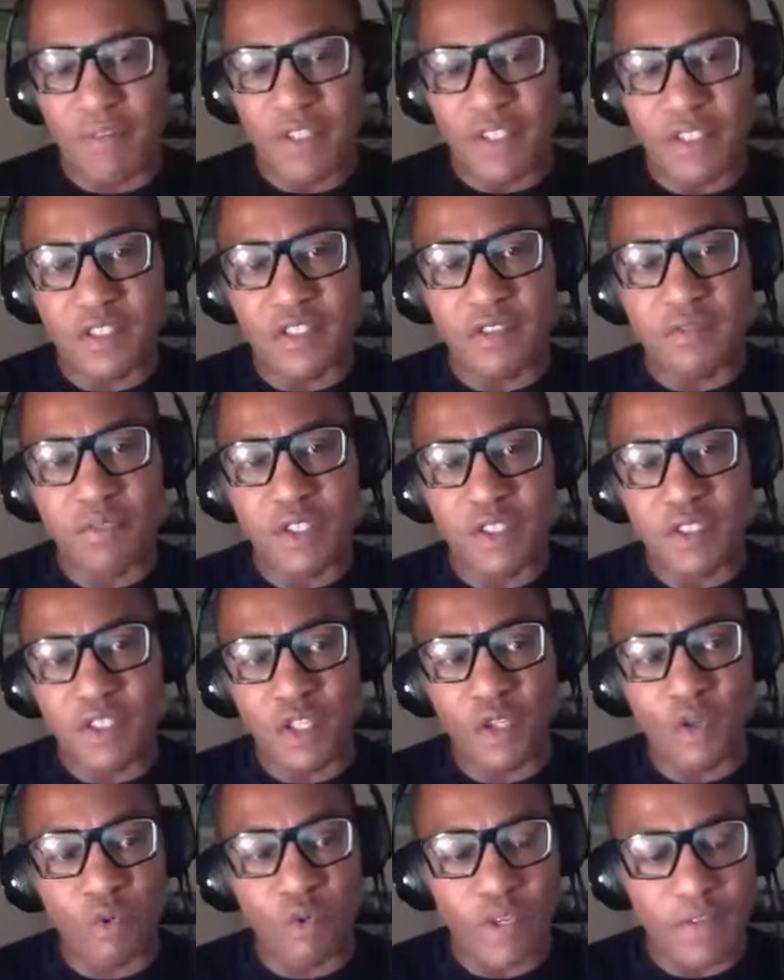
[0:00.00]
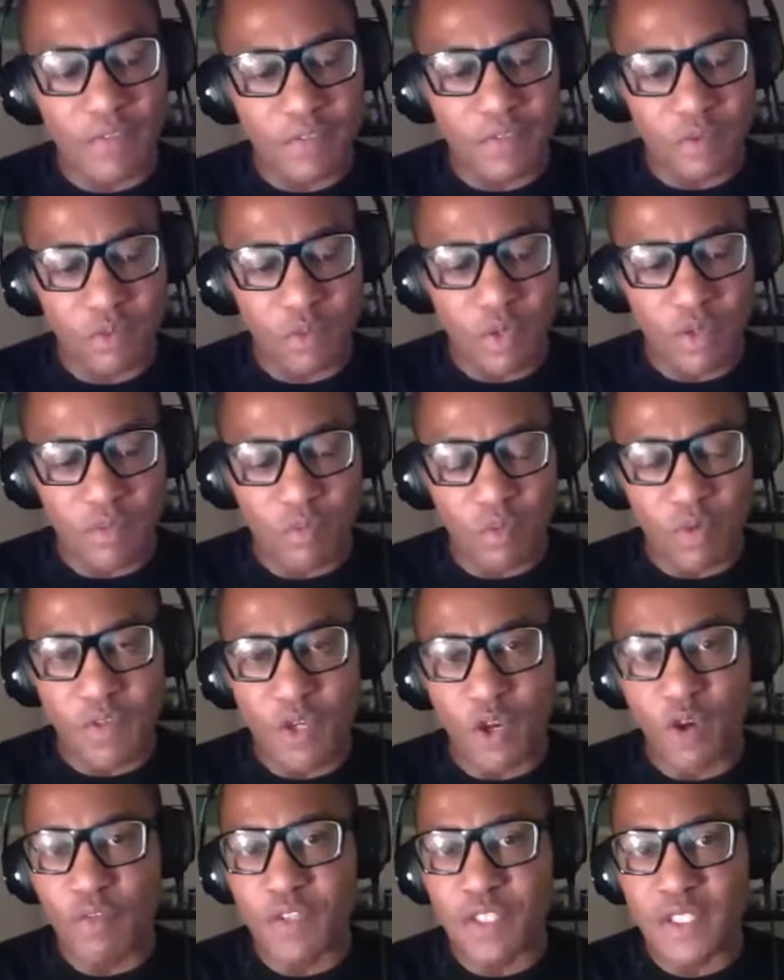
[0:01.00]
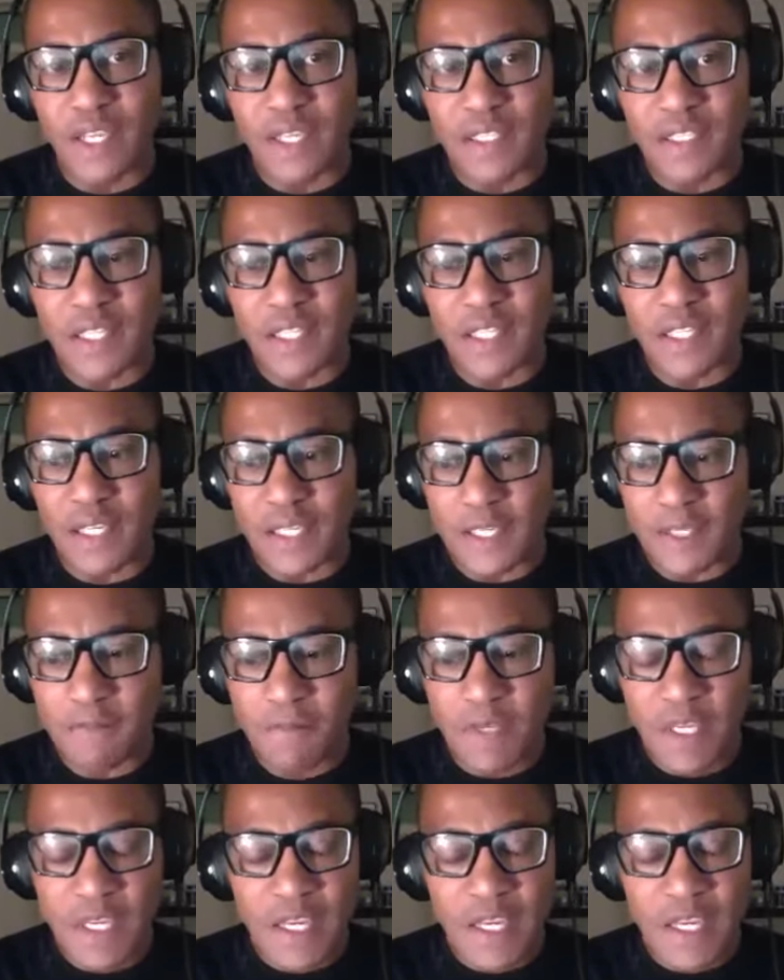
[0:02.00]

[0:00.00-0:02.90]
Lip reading: to deal with COVID-19.